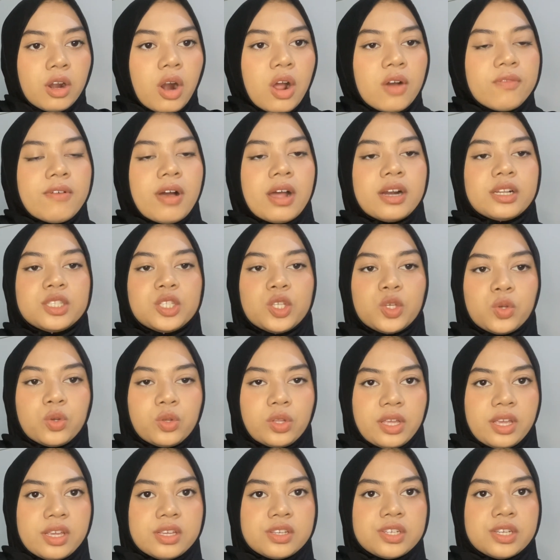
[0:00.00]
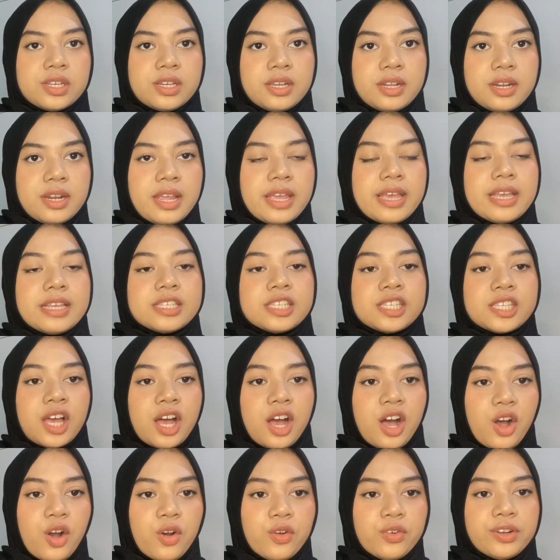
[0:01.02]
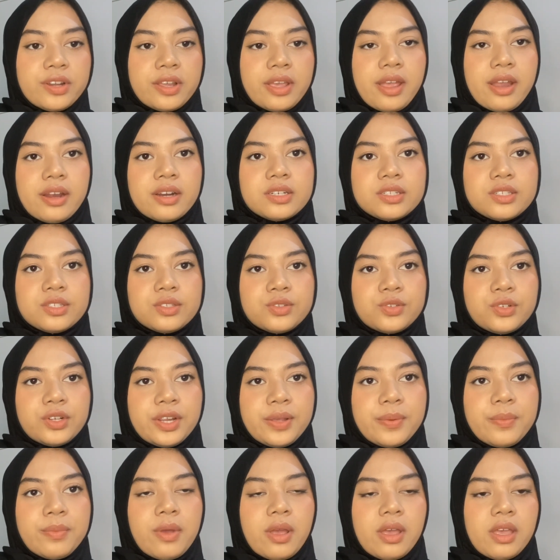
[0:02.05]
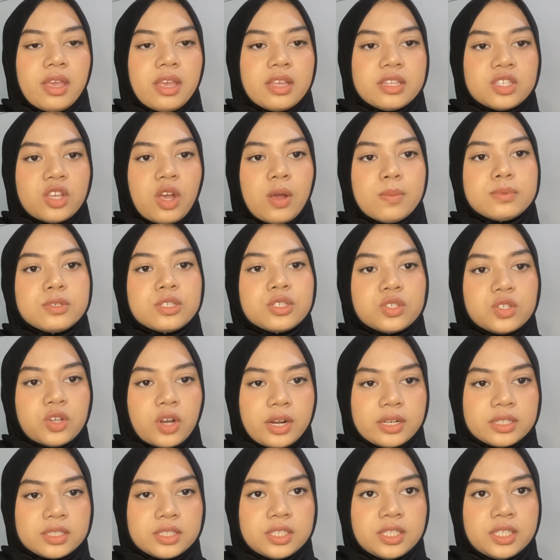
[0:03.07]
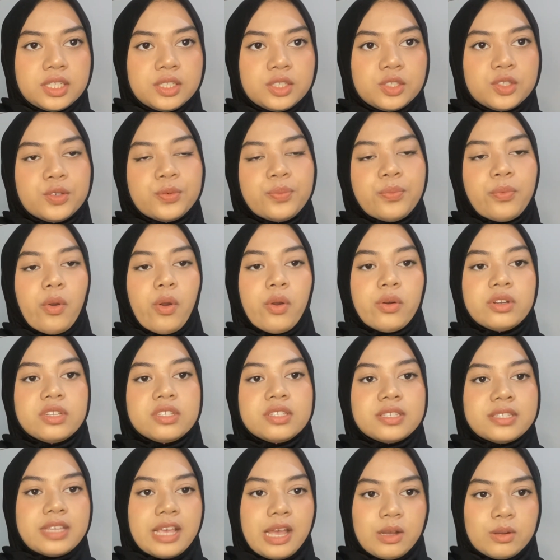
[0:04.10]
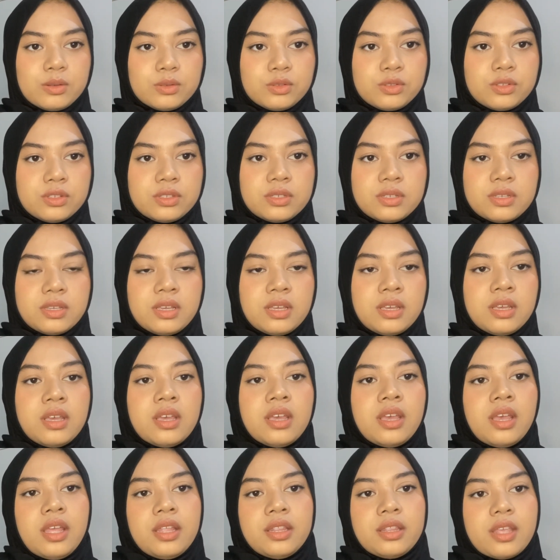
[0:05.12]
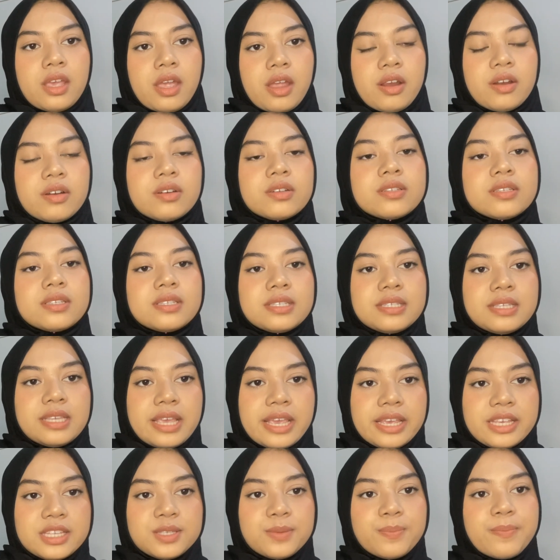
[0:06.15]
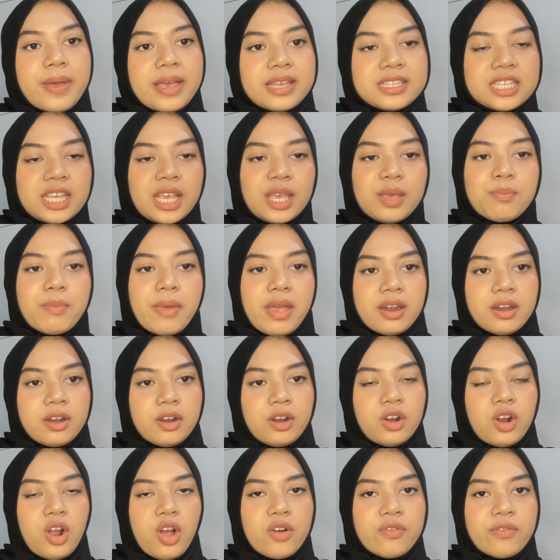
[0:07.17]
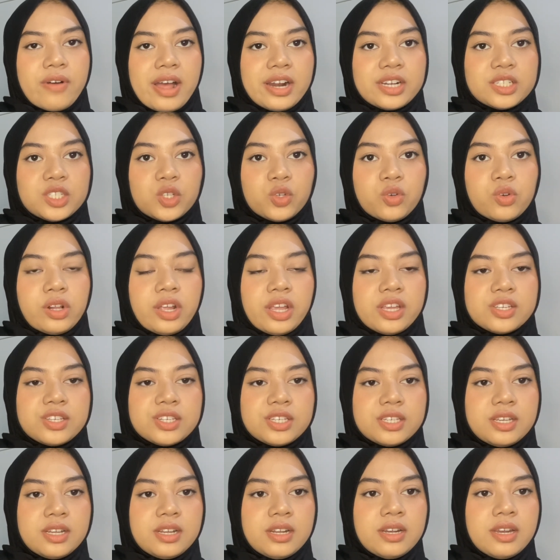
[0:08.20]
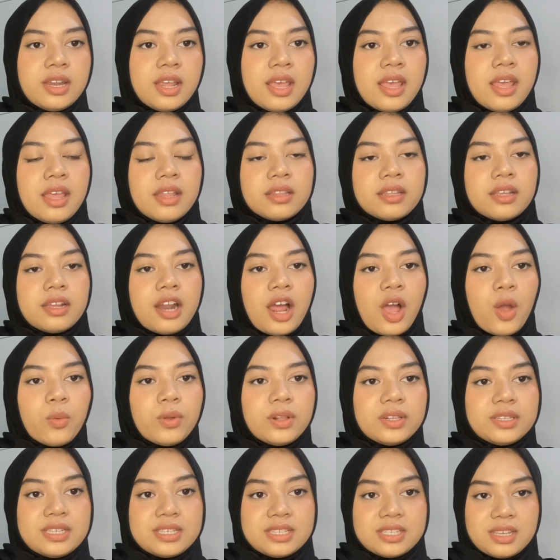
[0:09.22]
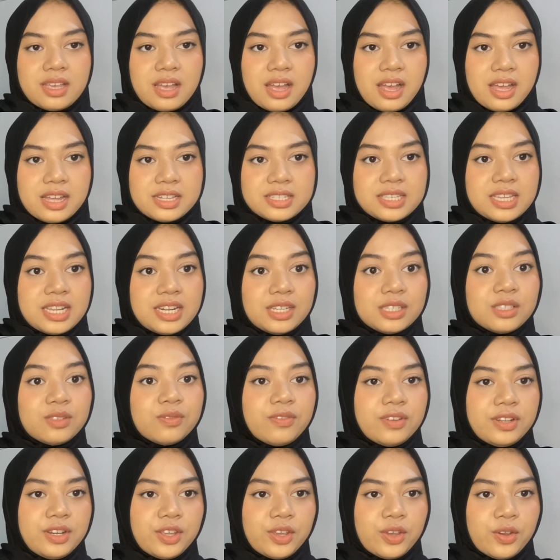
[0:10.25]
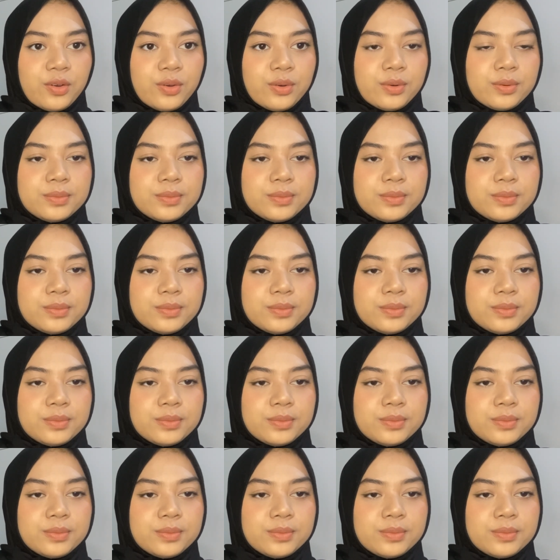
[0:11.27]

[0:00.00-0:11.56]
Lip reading: of articulation is how the airstream is obstructed to produce sounds. There are 6 basic manner of articulation that I will discuss in this video.